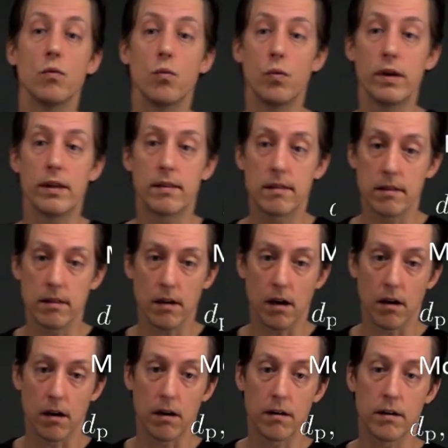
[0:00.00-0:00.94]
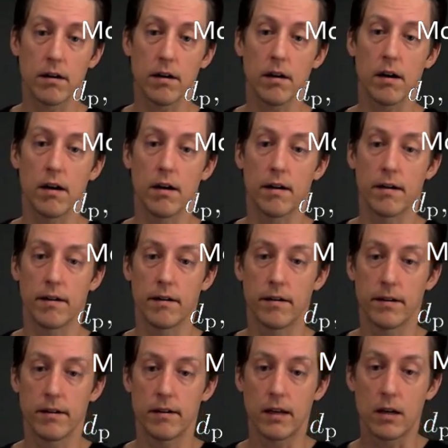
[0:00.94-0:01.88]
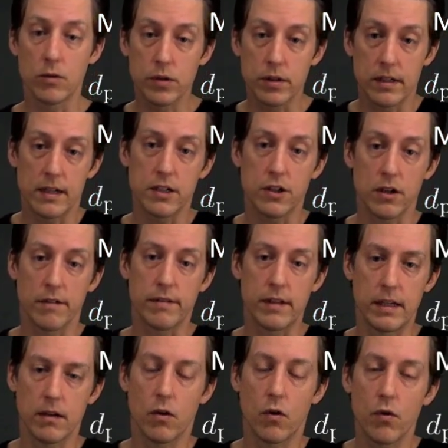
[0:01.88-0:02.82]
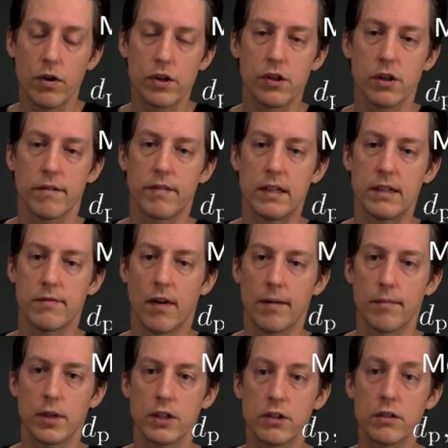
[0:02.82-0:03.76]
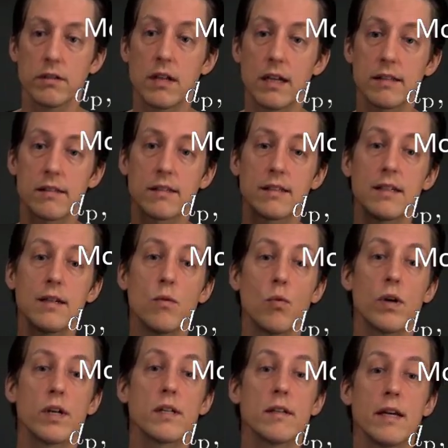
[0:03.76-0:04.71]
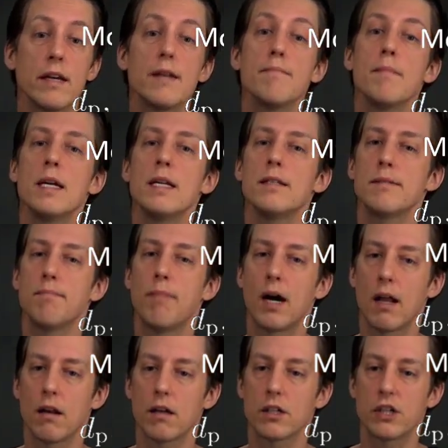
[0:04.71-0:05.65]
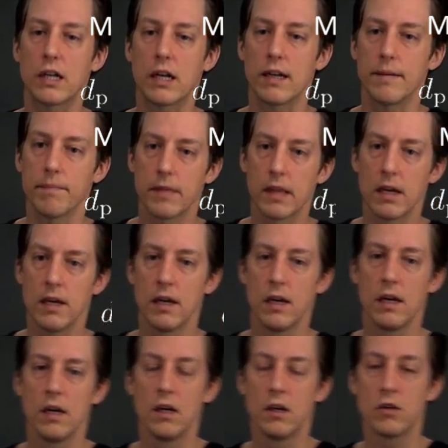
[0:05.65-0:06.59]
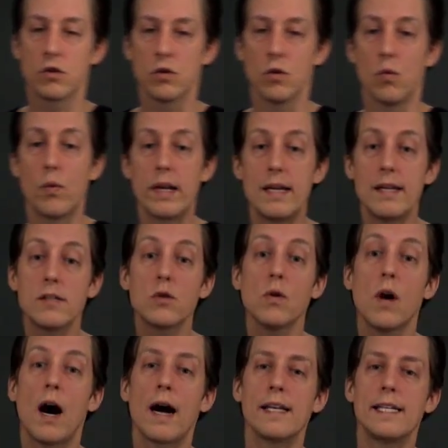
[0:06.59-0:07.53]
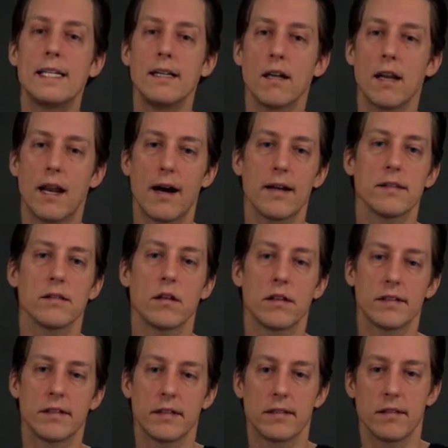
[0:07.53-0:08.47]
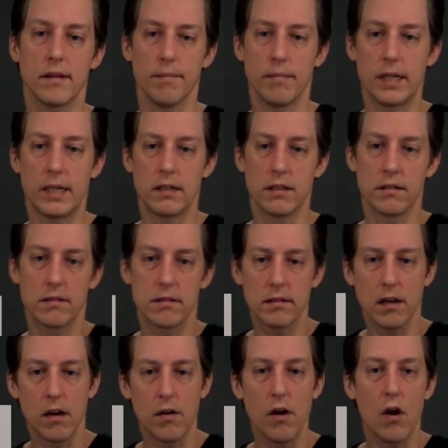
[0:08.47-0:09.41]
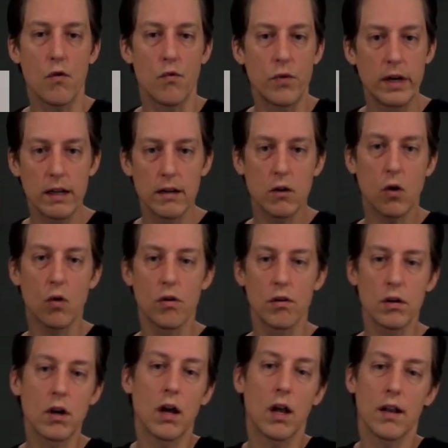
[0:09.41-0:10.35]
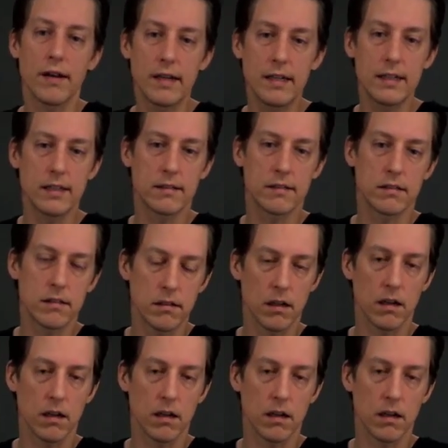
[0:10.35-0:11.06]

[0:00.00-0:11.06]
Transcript: with our elucidation of the origin of these vibrations, let's see what it means biologically. So we need to idealize our system, because a real coral colony has